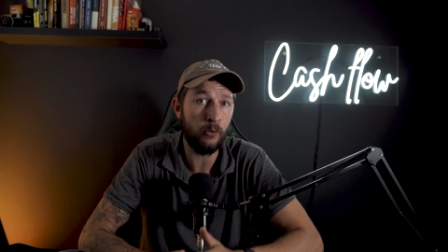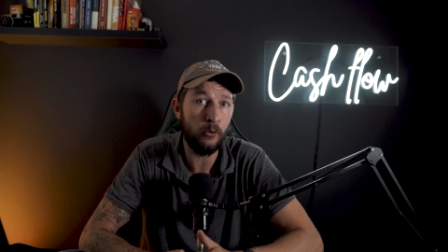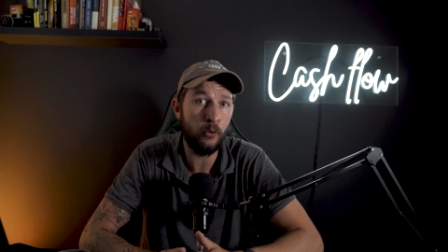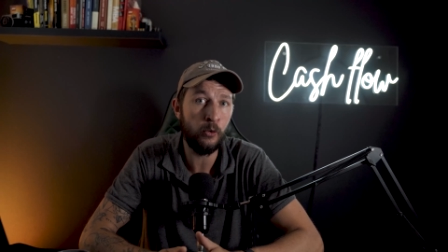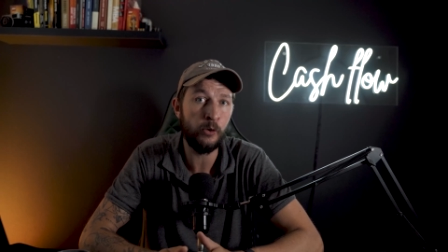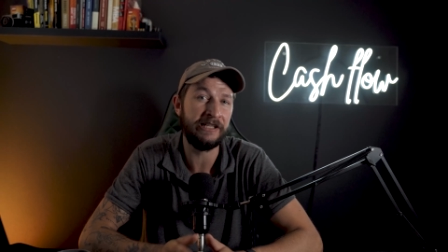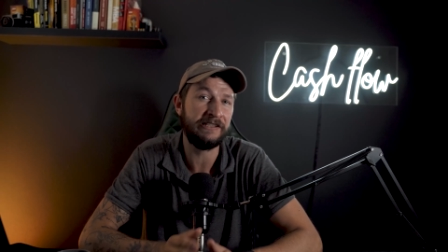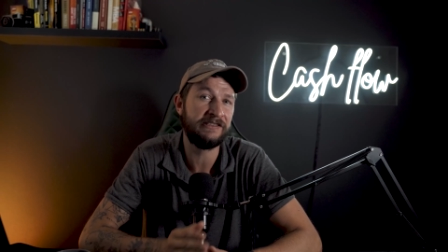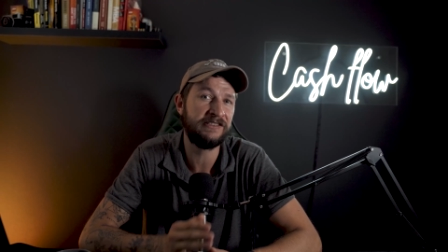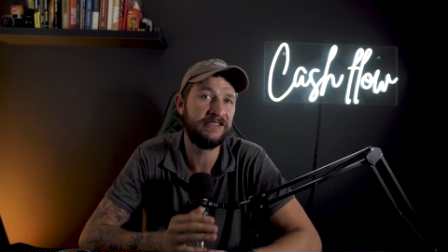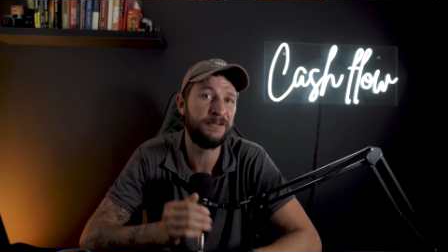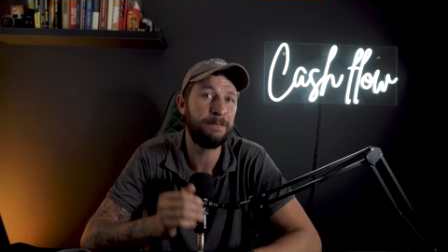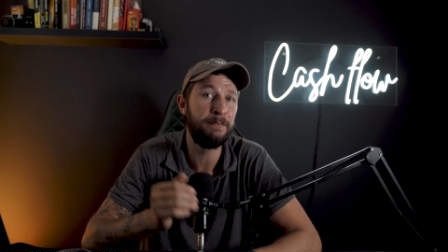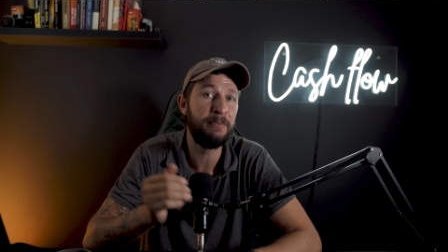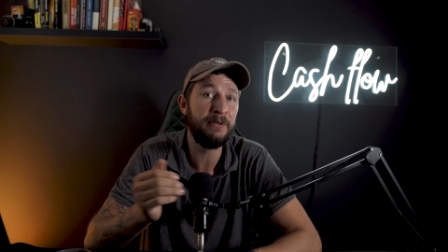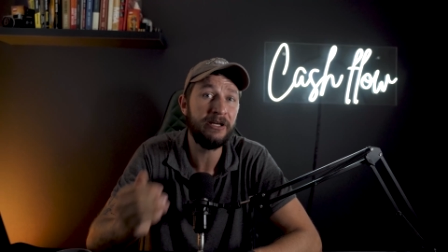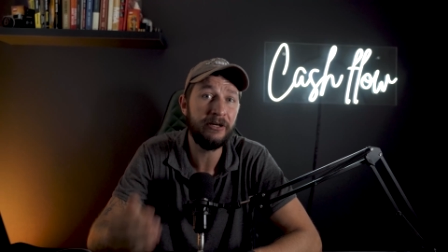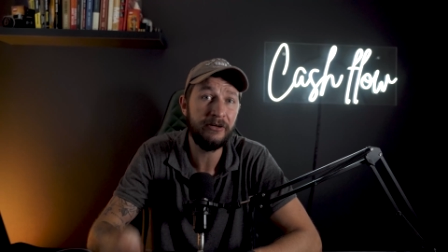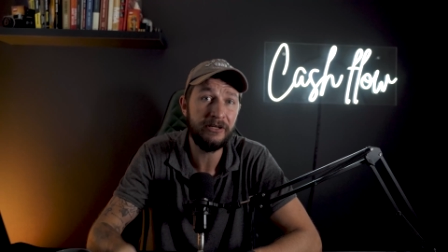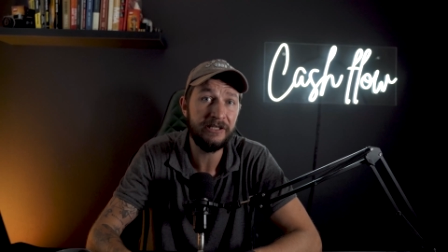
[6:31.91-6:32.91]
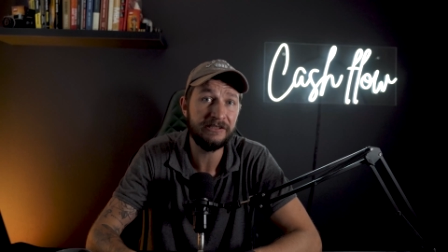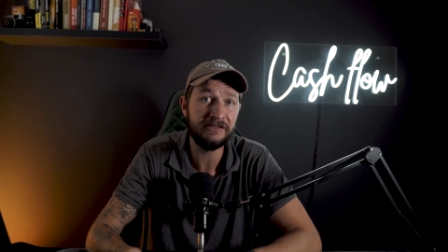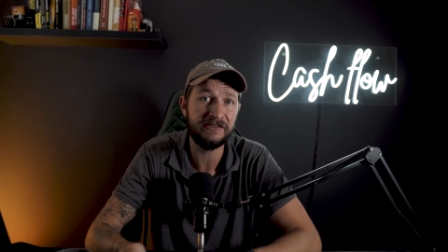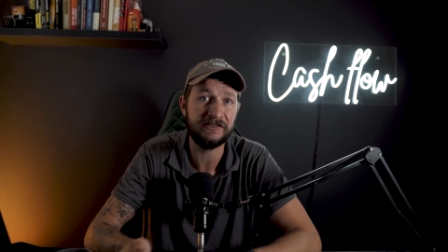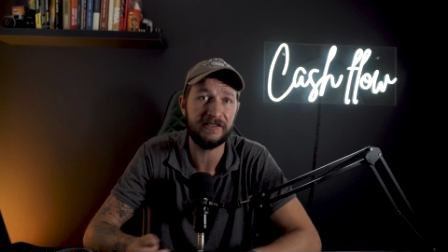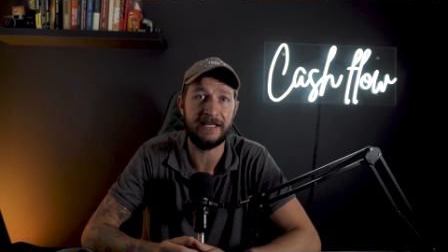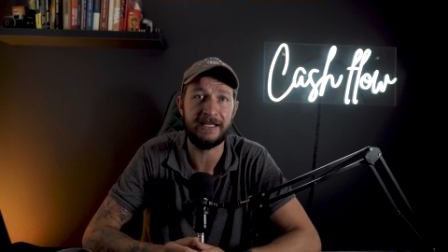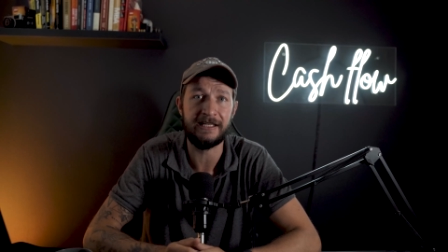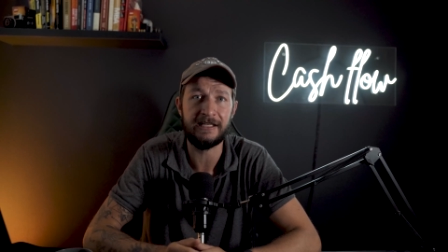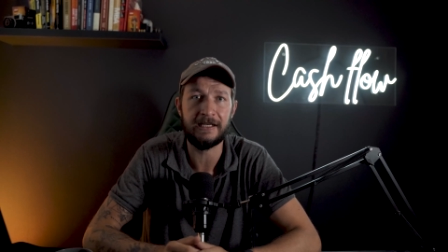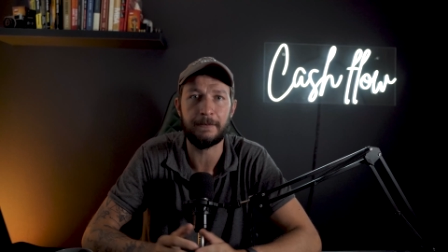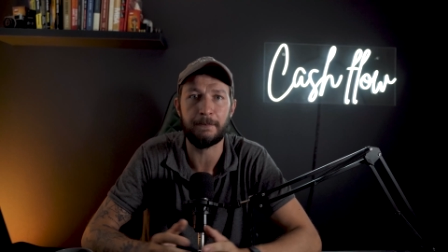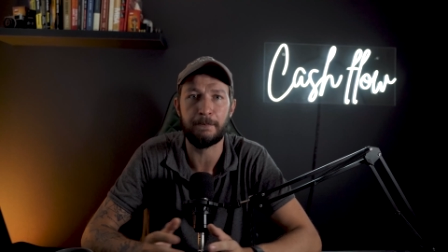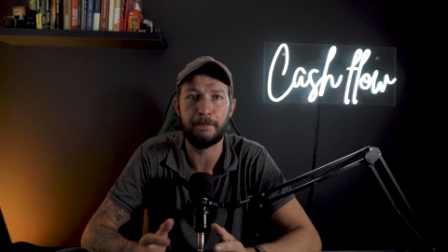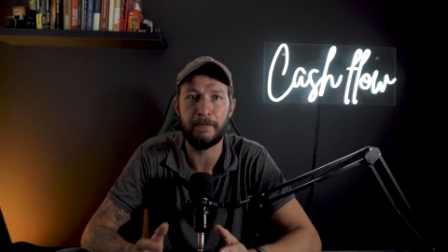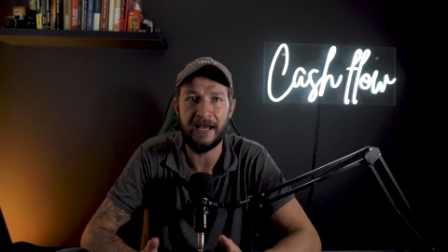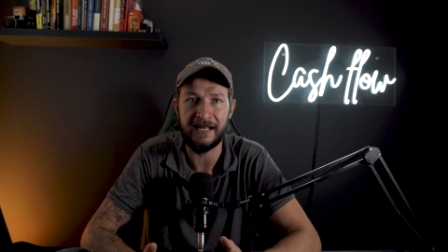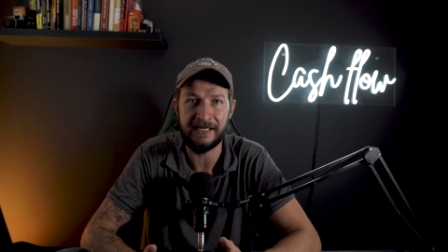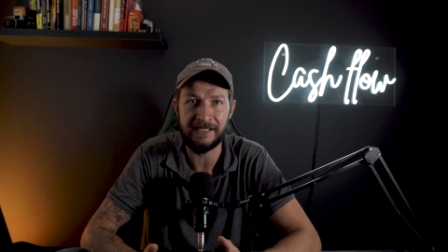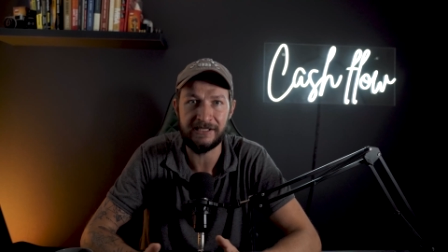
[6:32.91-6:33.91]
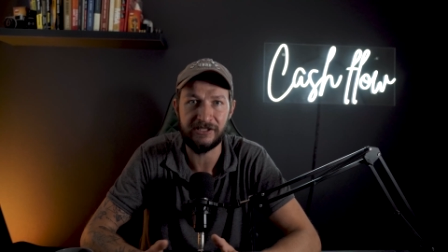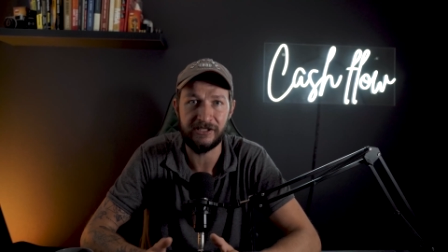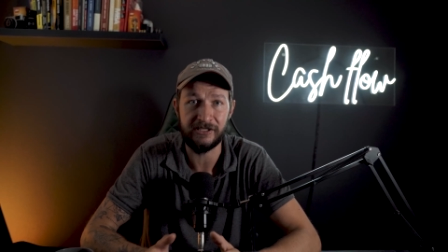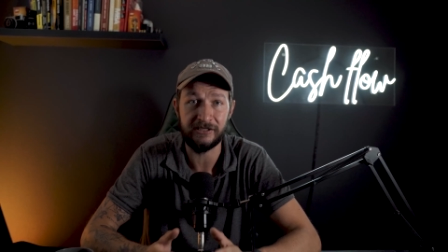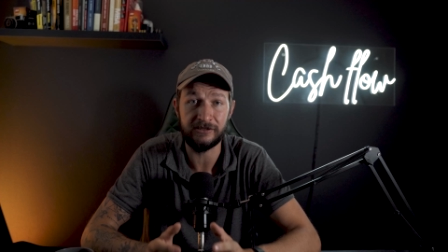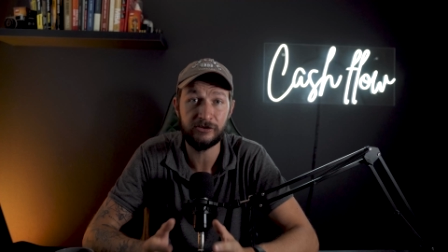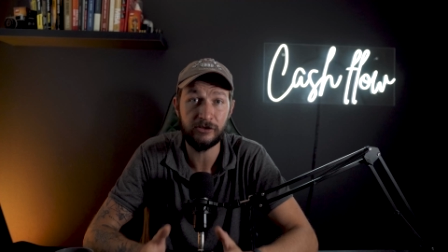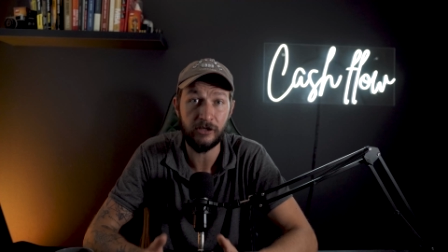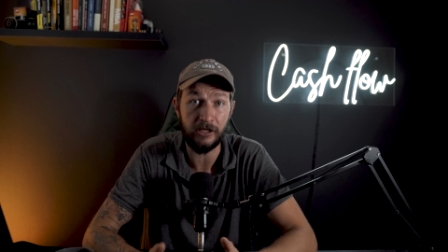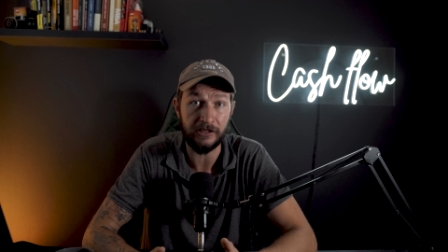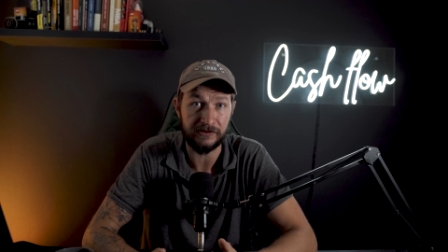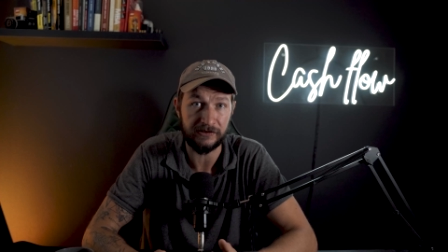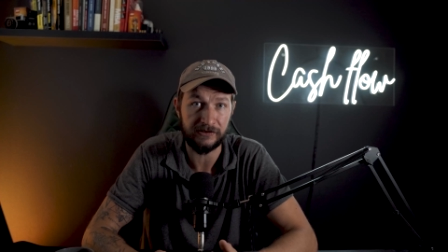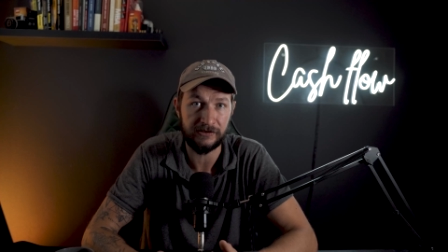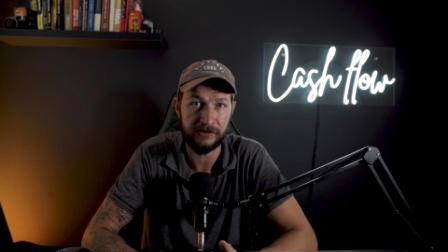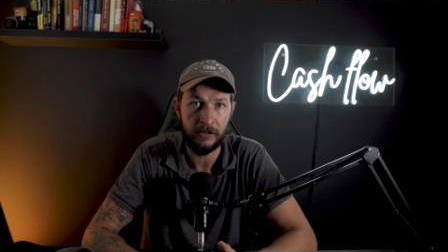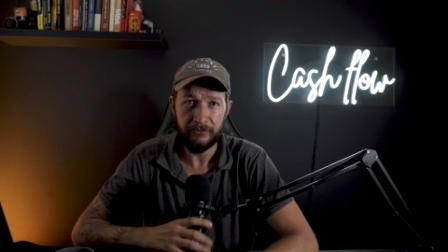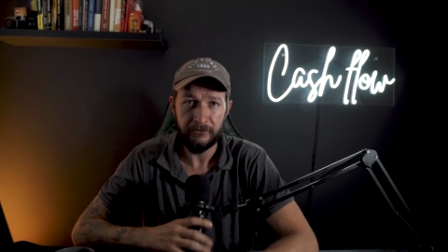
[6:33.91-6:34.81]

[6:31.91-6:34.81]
or experience in managing trusts.